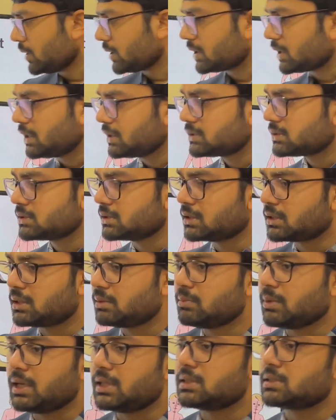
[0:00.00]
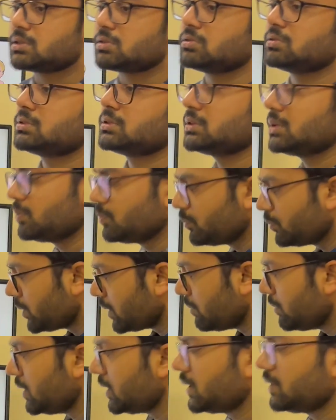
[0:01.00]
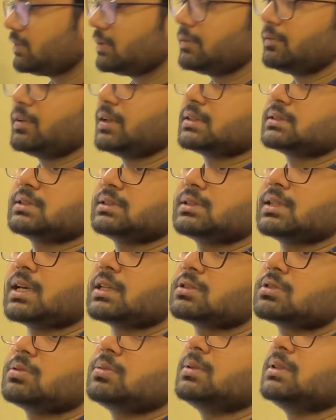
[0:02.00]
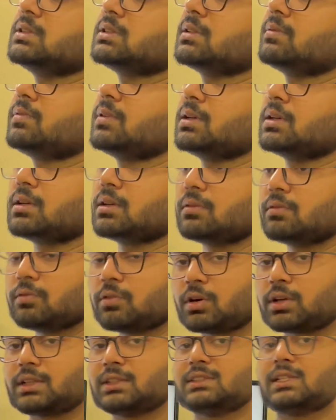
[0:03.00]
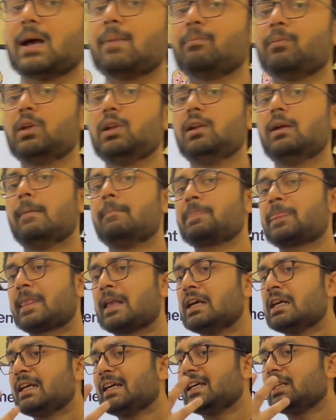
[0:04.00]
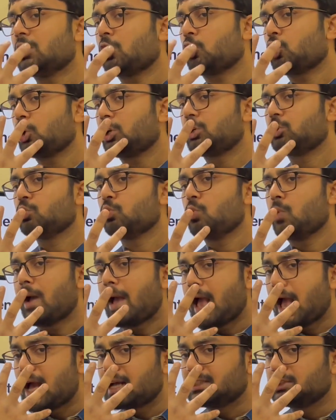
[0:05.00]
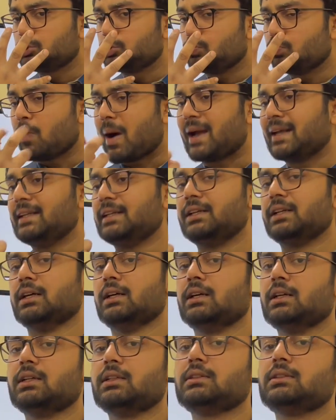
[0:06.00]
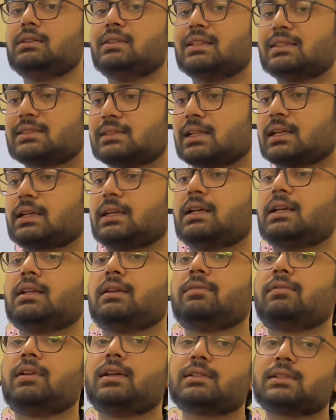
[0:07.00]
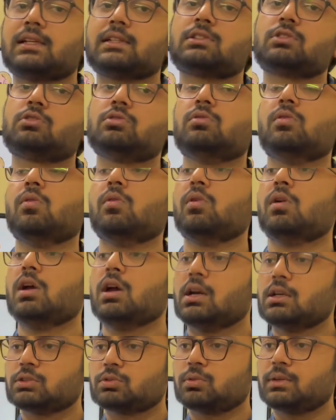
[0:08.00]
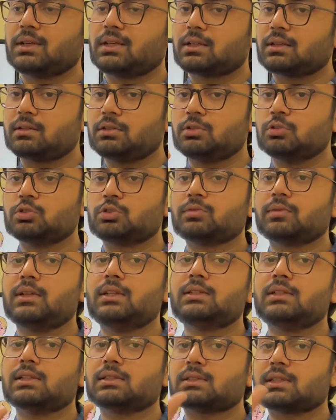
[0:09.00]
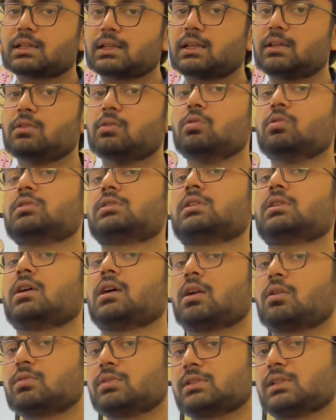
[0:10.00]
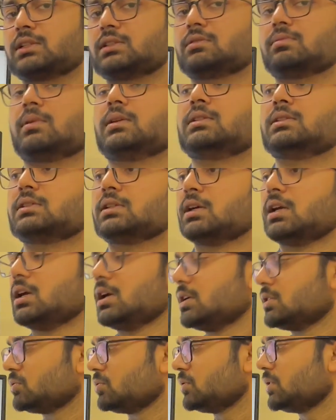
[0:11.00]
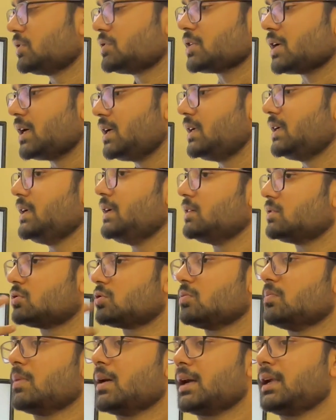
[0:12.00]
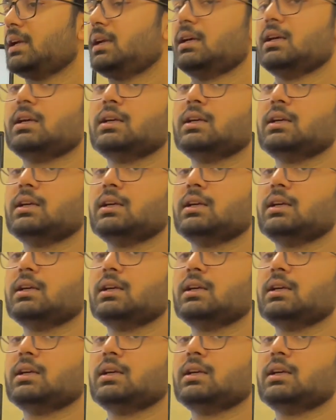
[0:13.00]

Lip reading: attain certain milestones, the primitive reflexes has to disappear. For example, in order to bite, the sucking reflex has to go. So it usually the sucking goes around 6 months. So the child needs to bite,